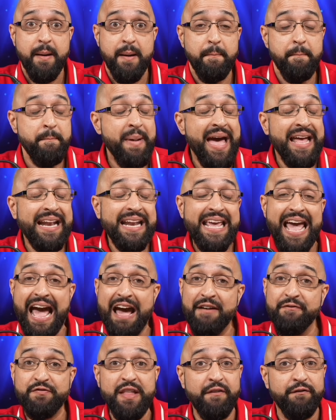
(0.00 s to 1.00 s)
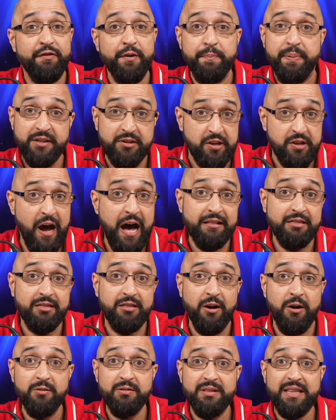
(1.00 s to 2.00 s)
many have never been taught,
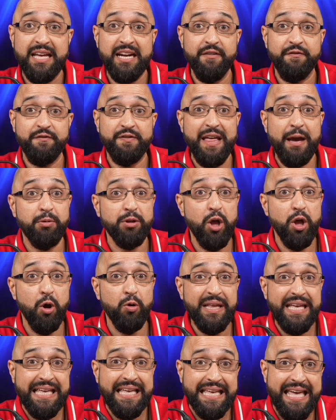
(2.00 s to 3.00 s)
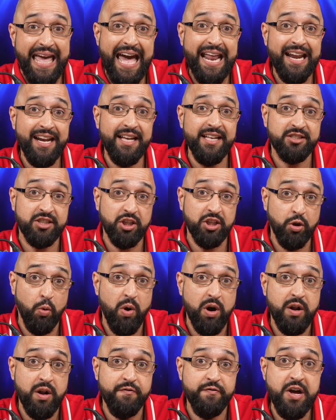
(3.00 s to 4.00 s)
though, that if they will only get into the
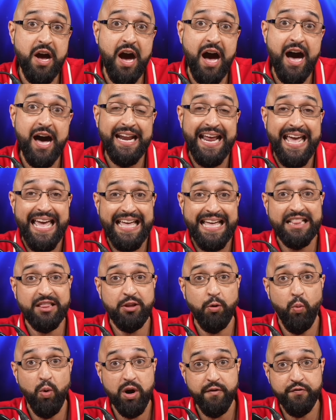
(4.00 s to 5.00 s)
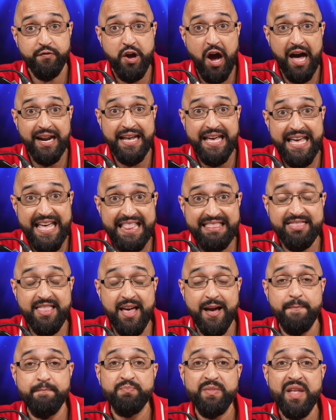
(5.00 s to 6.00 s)
Word of God and get the Word of God in
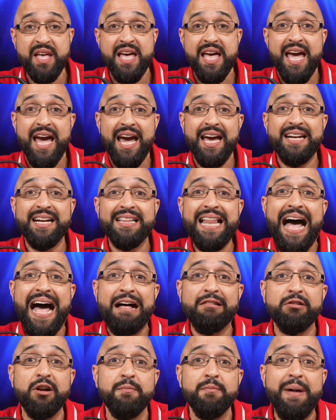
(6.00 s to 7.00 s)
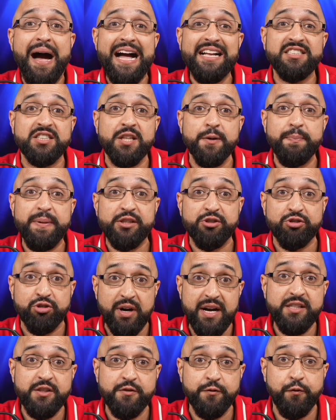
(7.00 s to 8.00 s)
them and allow their minds to be
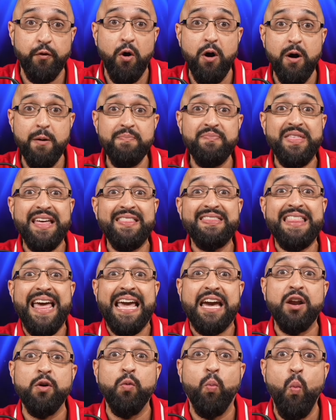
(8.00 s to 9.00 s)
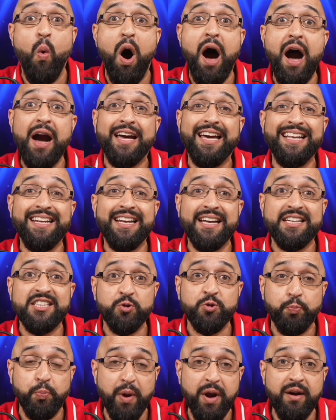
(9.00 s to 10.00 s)
transformed, then they can walk and
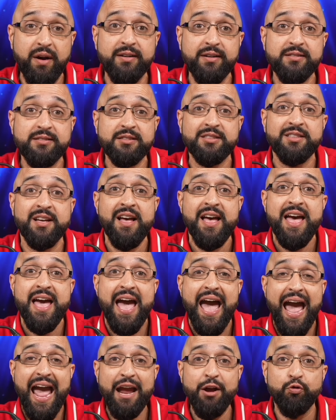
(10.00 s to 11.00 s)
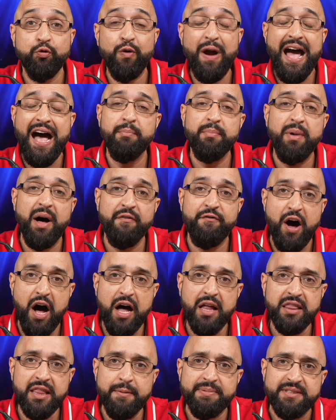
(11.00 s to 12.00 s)
experience a realm of
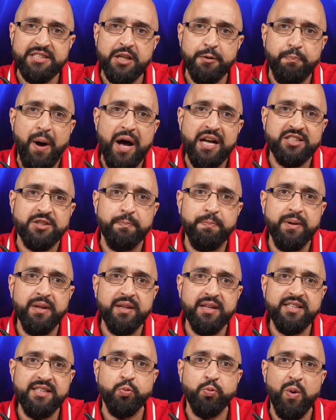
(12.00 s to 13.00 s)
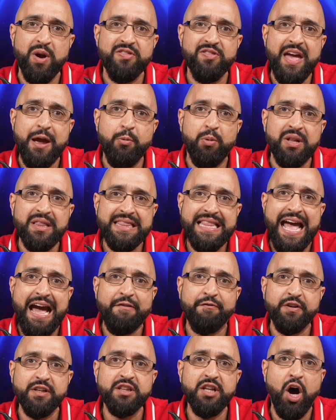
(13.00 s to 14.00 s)
unlimited possibilities where they will
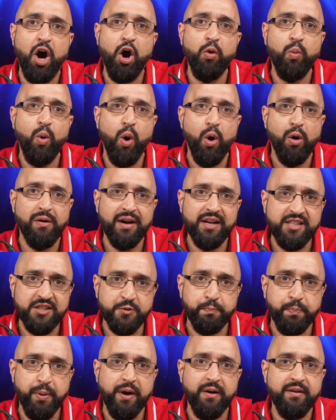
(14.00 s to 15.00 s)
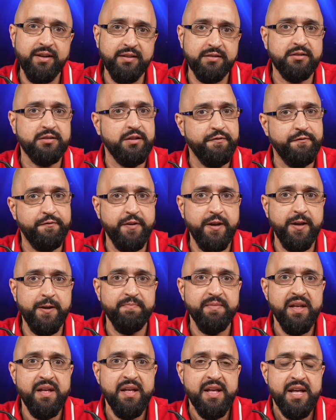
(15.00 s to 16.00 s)
never know or experience
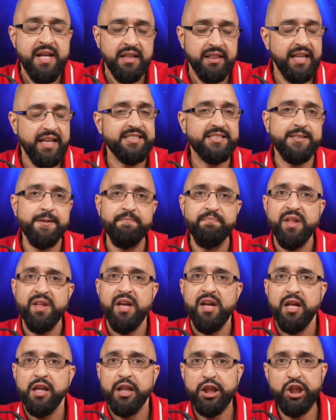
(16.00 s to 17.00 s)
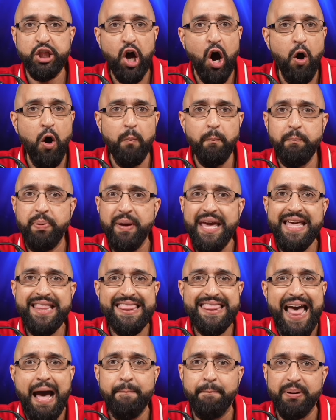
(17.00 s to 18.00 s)
defeat. Listen, don't be
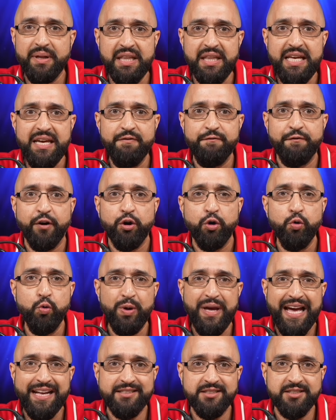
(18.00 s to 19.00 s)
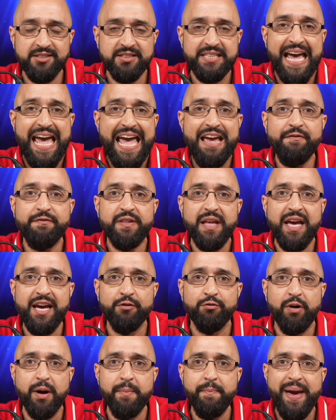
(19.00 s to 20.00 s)
that believer who gets saved
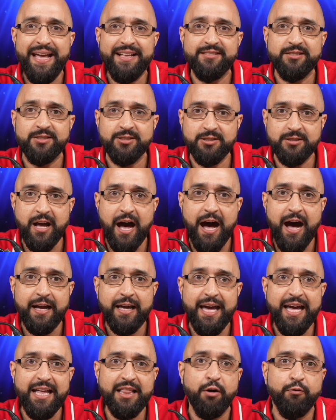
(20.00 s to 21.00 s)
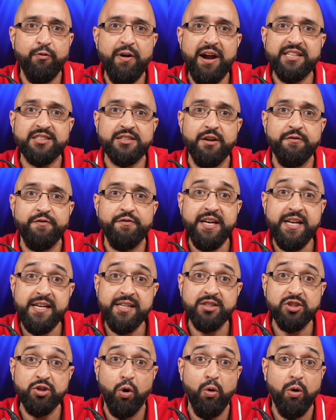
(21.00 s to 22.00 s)
and remains stuck in the rest of
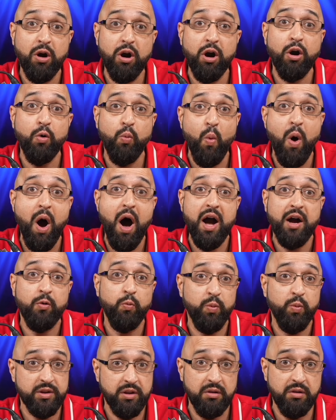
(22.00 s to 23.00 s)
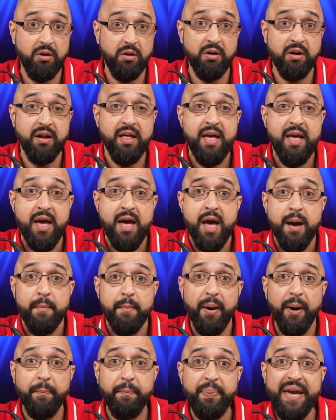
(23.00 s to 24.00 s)
his or her walk with the Lord.
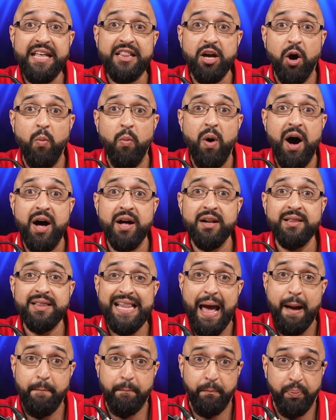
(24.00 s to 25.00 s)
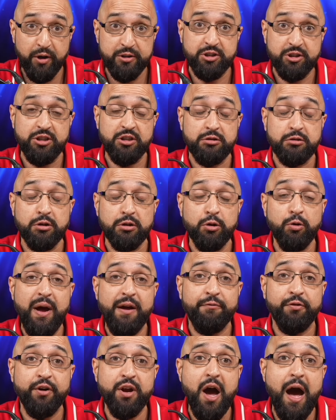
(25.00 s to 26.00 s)
But be the one that pushes through
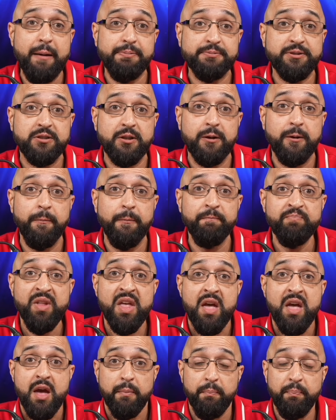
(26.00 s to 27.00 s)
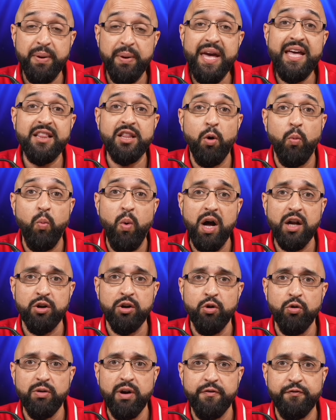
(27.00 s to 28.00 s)
every obstacle. Be the one
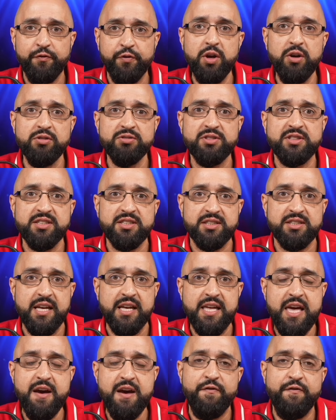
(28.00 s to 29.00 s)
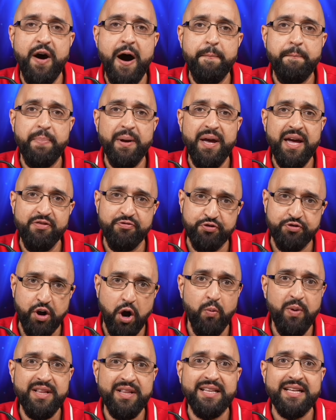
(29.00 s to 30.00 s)
who refuses to give up and
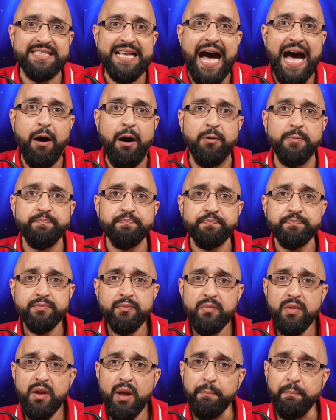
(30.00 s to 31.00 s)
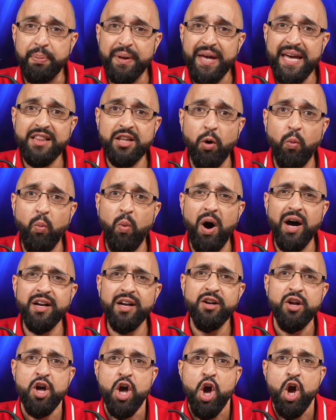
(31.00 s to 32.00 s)
throw in the towel. Be the
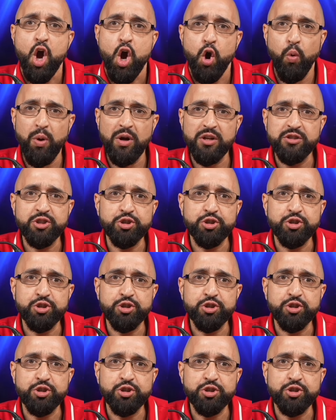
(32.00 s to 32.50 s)
one who will